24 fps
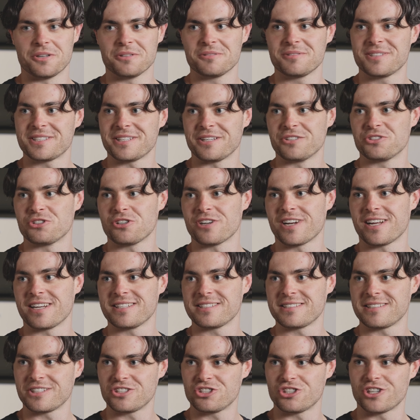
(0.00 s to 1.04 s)

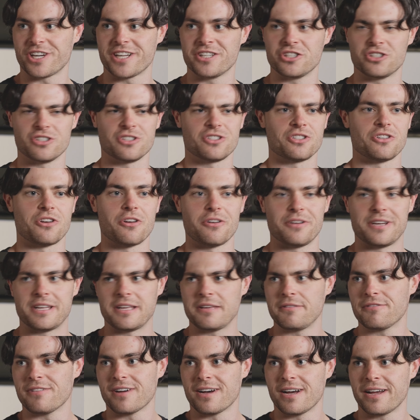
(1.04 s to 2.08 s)
centralized exchanges, no
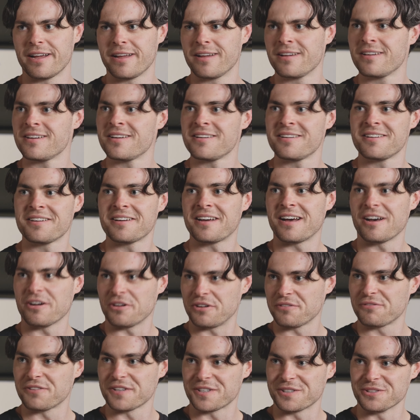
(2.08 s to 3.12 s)
DeFi. How
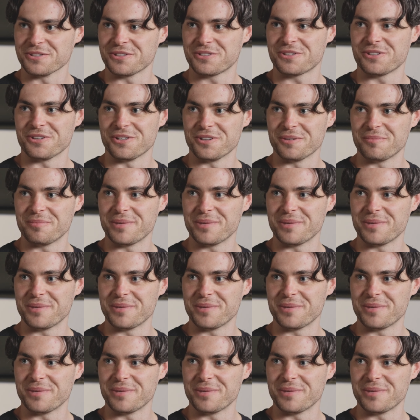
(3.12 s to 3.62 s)
difficult could it